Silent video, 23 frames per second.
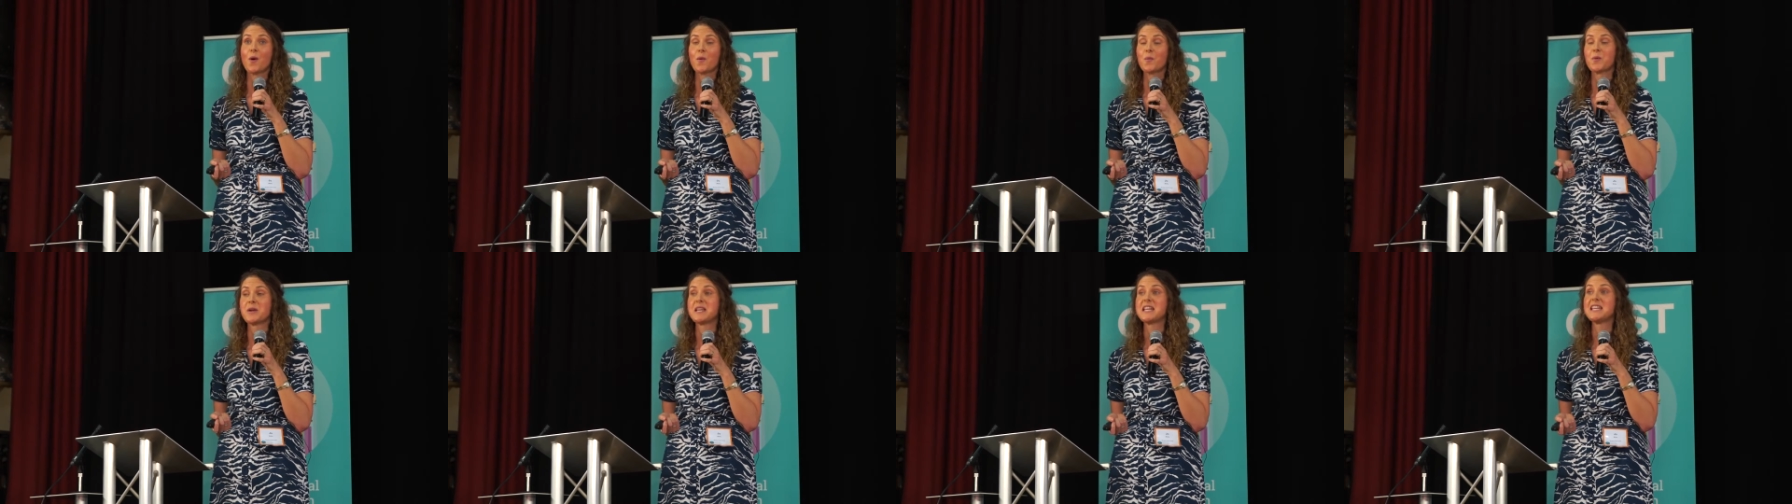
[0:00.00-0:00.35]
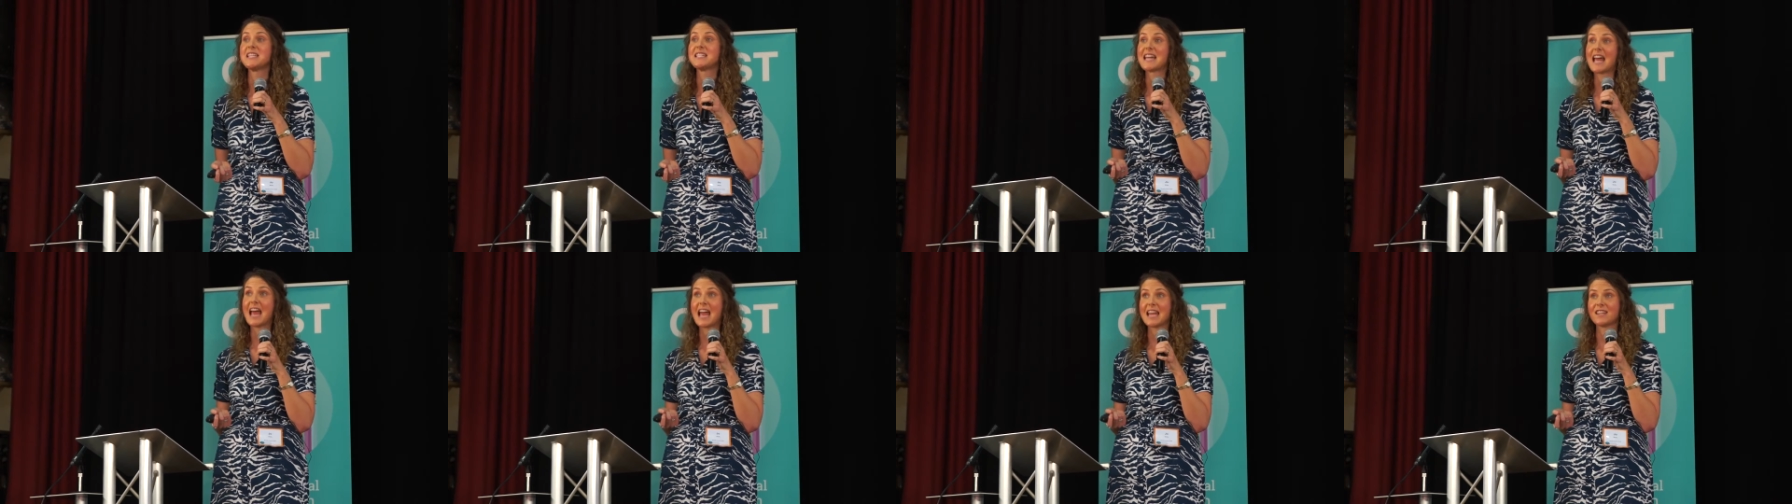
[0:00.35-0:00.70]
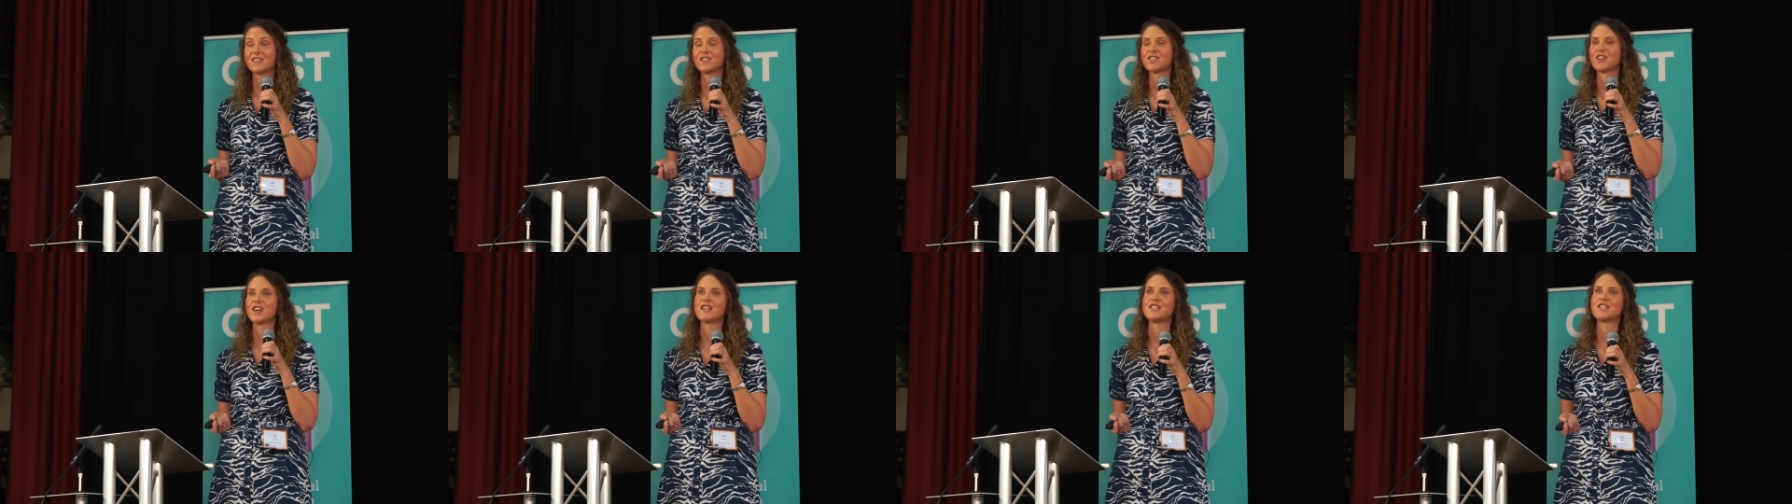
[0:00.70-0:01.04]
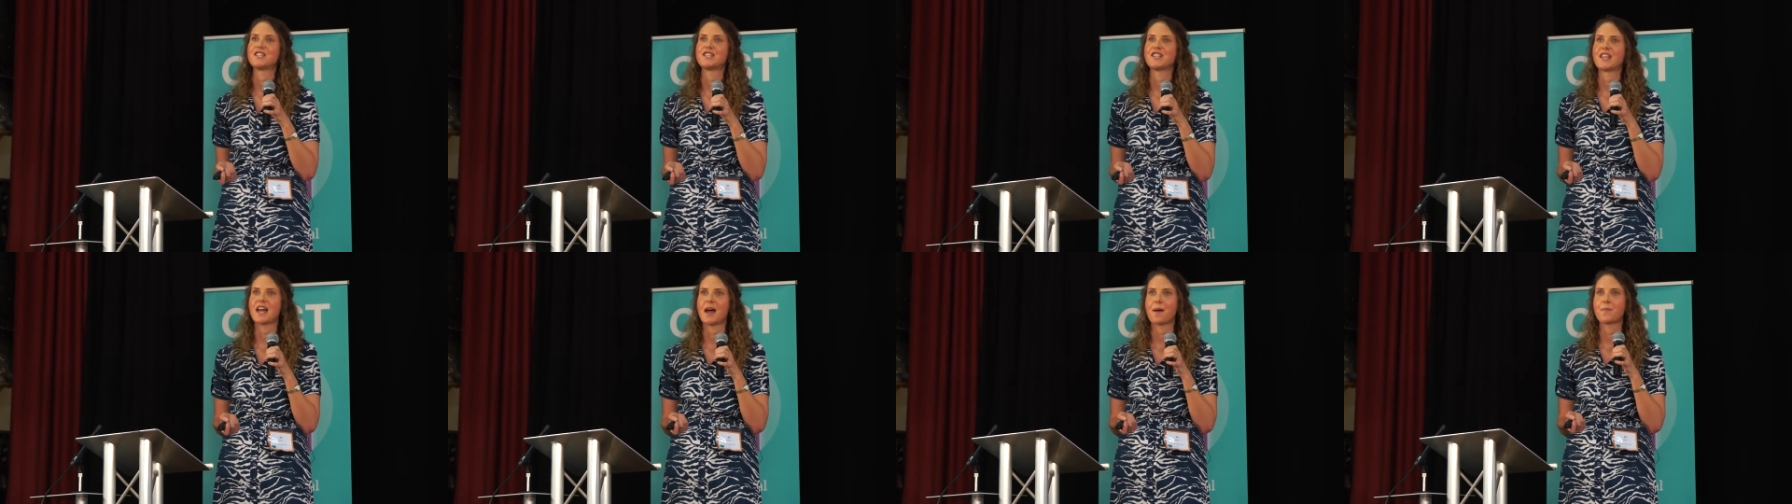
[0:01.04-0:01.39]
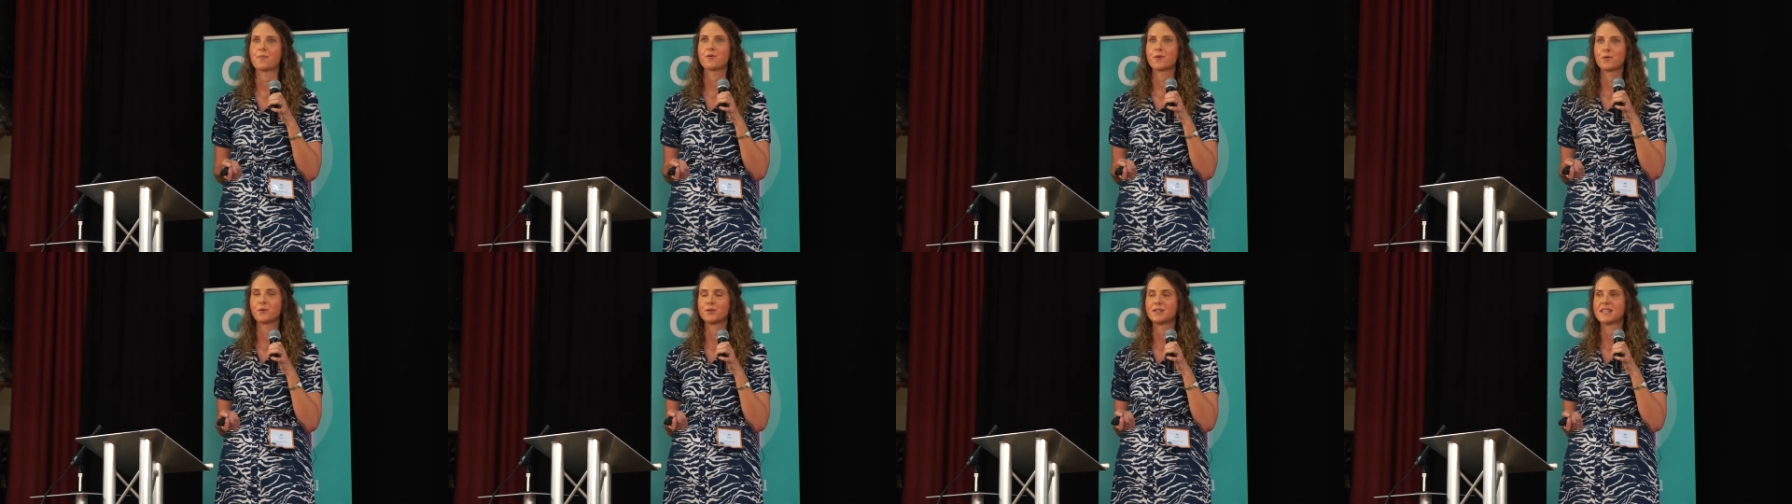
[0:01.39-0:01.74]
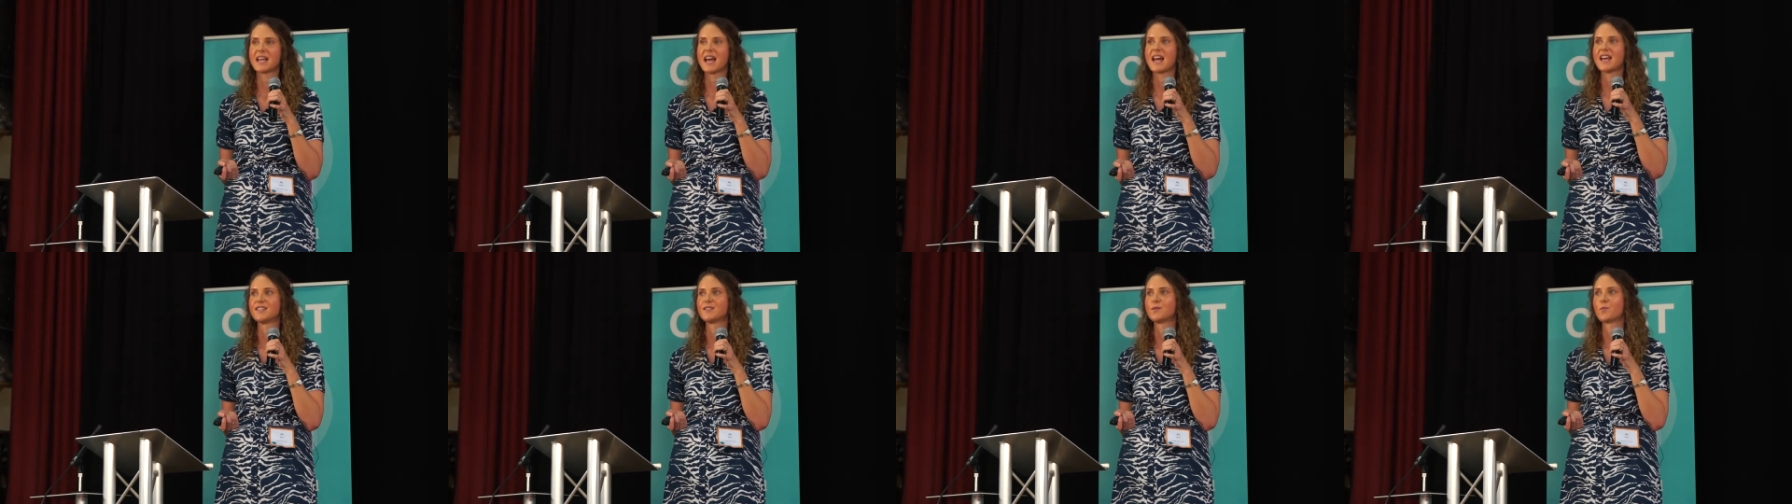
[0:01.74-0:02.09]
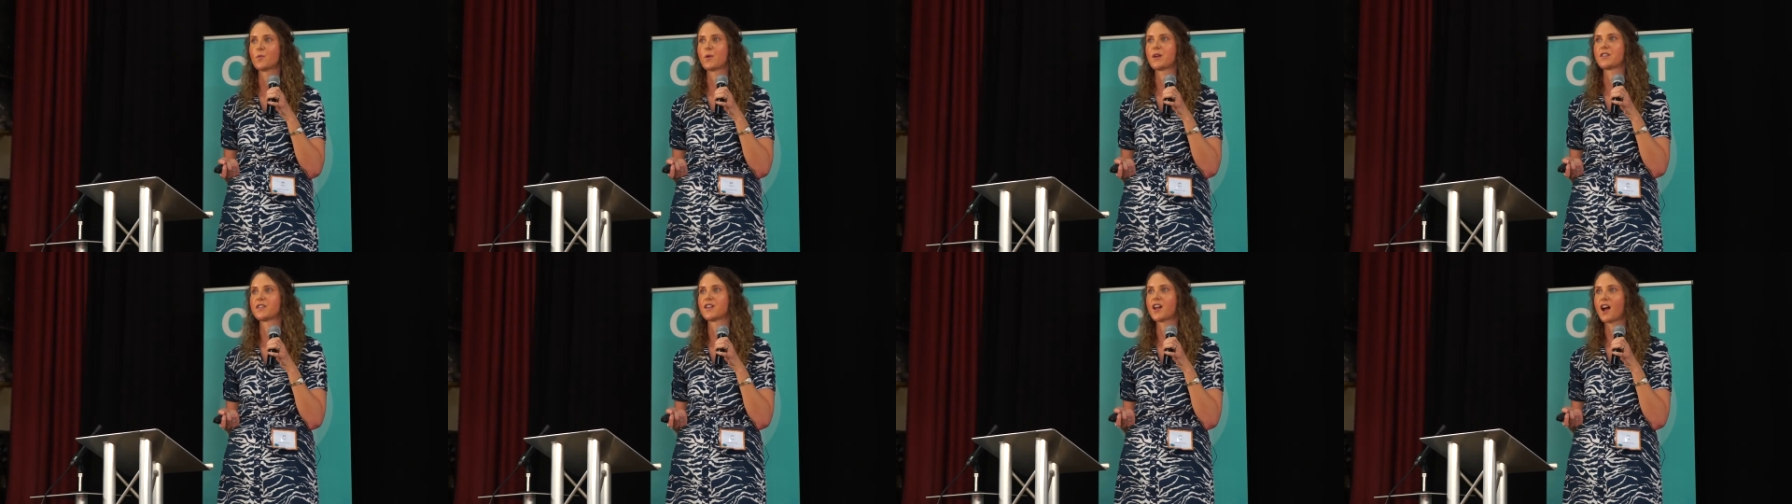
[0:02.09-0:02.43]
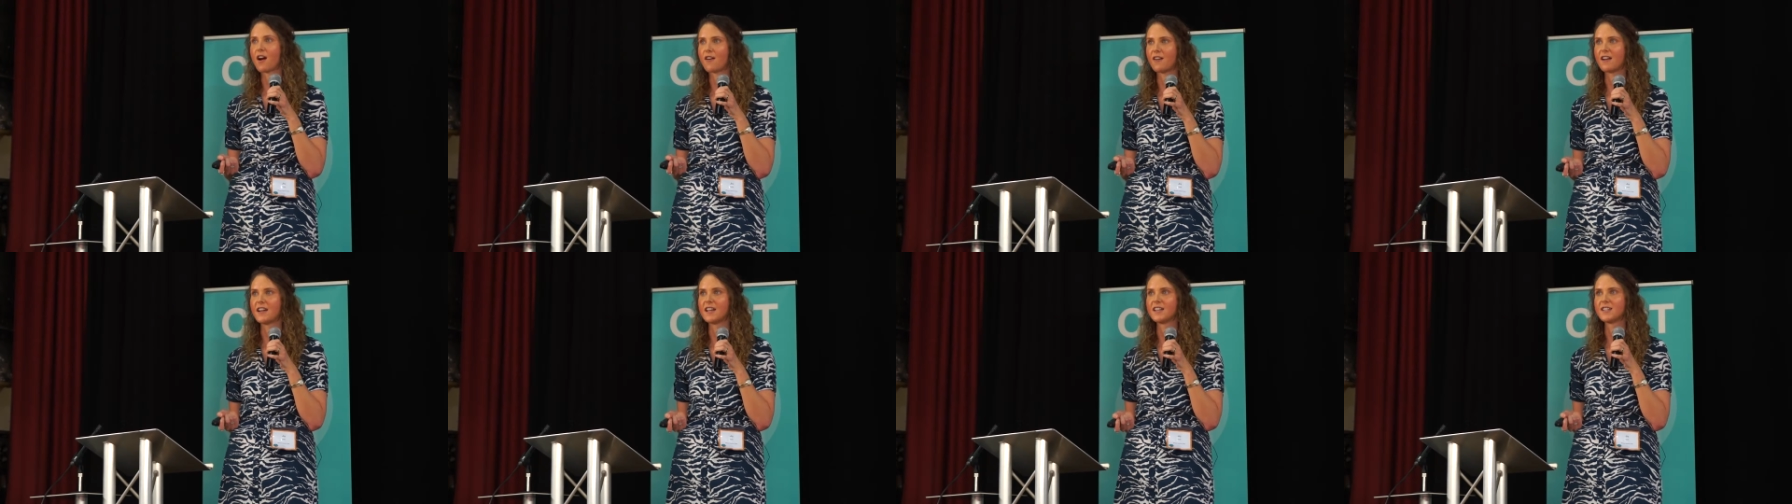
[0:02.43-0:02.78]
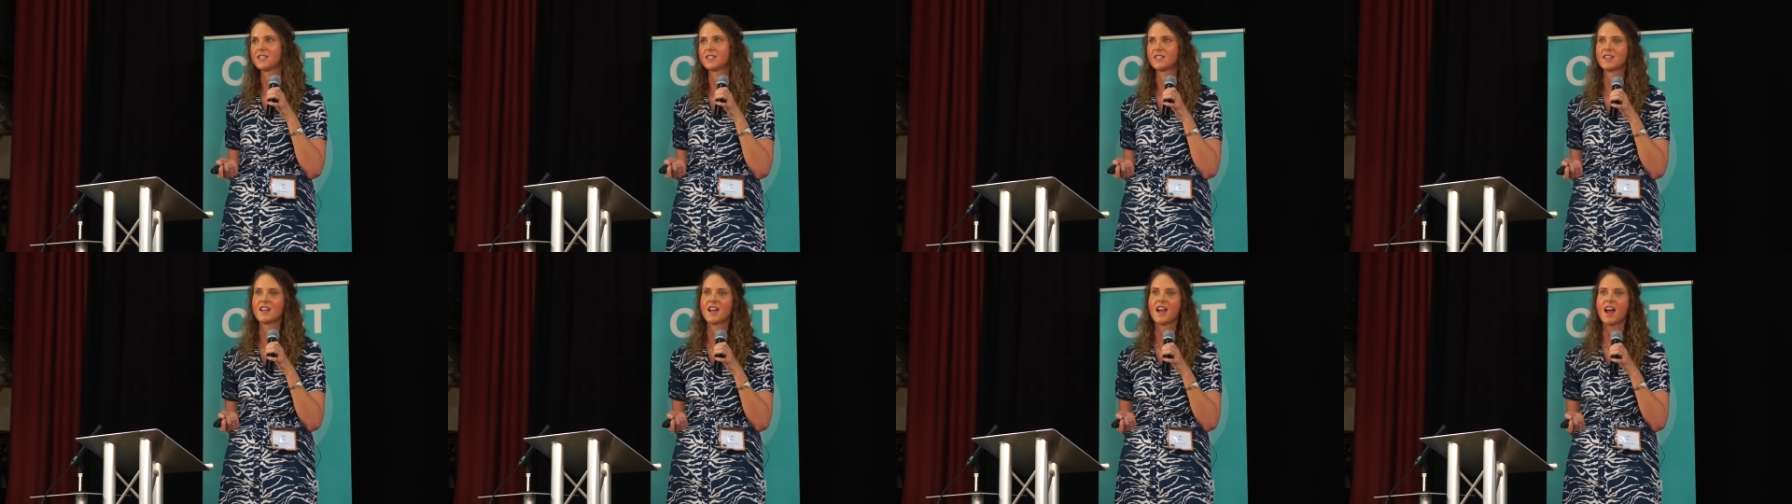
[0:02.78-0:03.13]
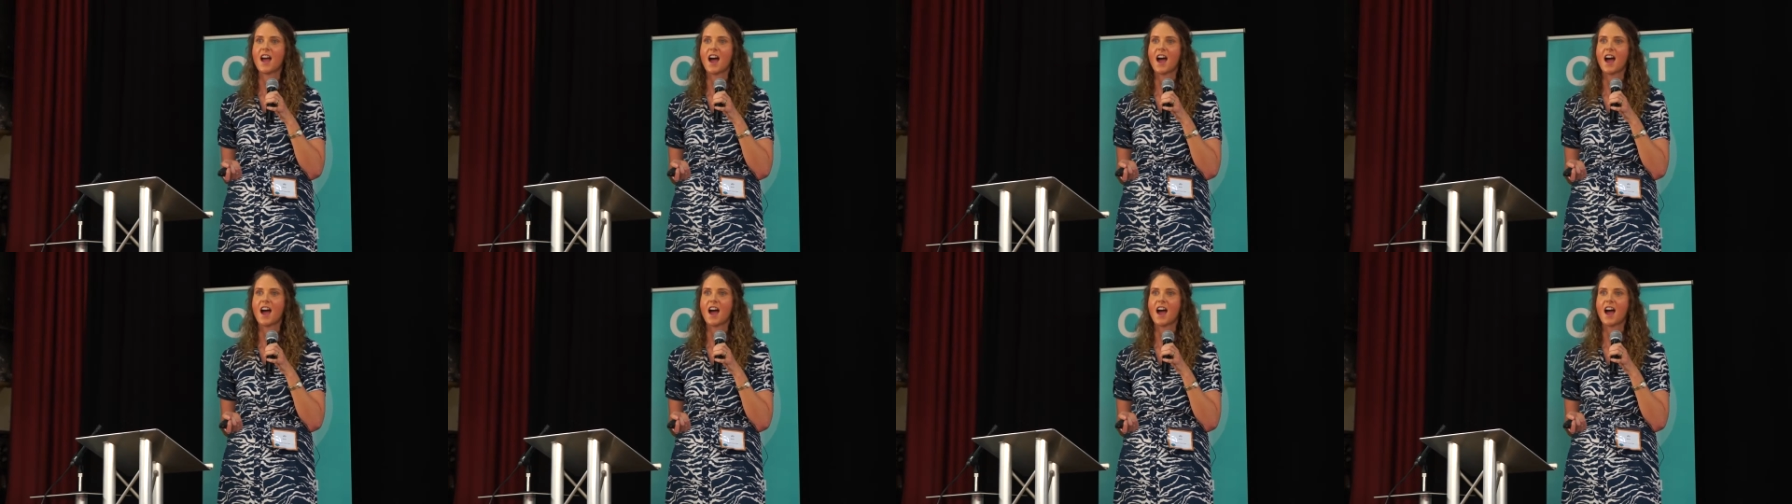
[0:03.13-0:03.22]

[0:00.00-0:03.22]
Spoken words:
we need to enter into that process with courage.